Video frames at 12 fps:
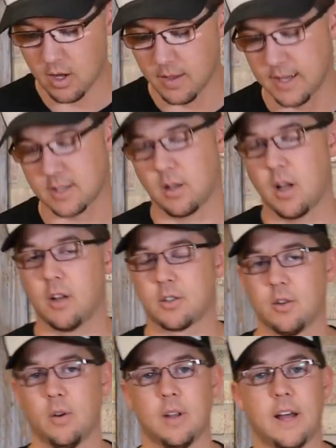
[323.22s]
This will
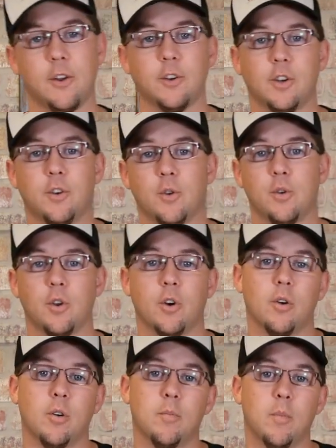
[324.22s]
also allow you to do
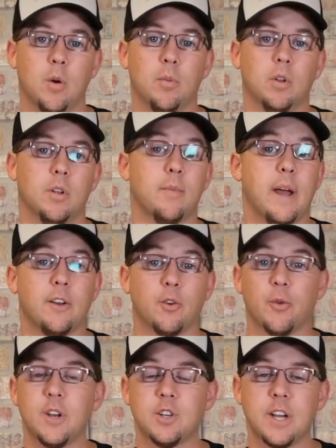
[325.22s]
your mobile and
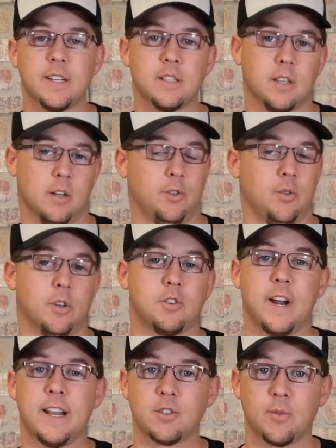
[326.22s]
manual regens. It'll do a
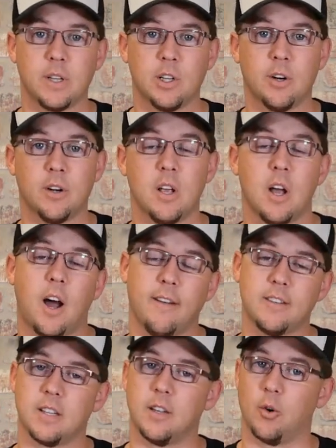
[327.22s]
trans relearn.
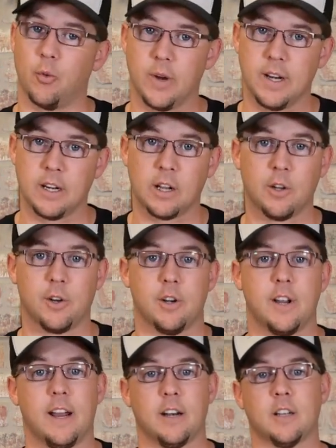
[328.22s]
Obviously, it'll read and clear your
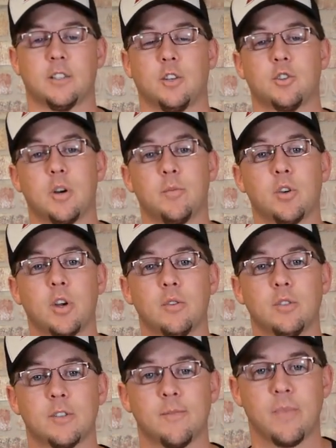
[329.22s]
diagnostic trouble
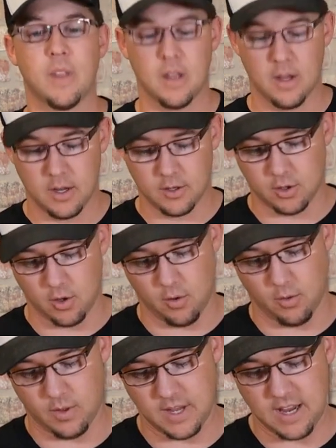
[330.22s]
codes.
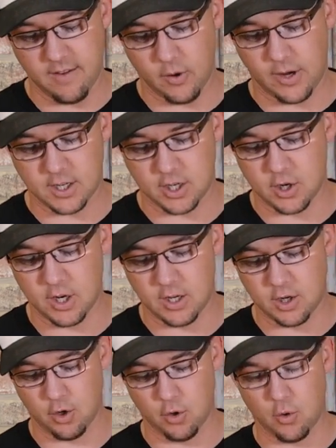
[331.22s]
So the
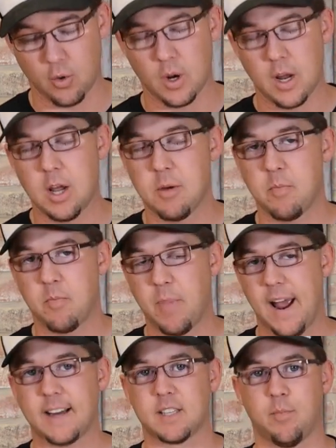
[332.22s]
EvoHT2
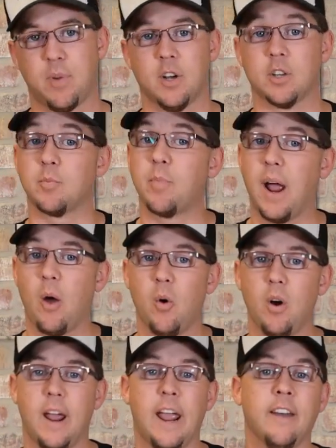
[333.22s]
packs a punch
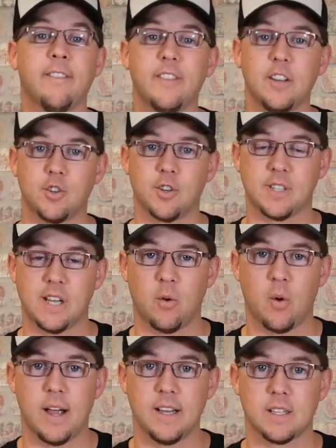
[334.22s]
power and feature set
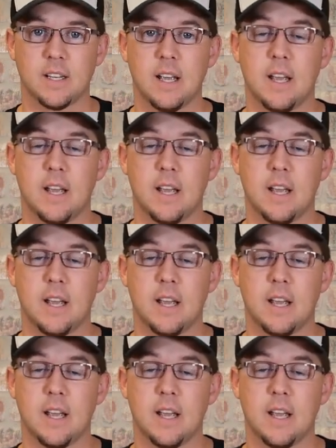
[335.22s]
wise.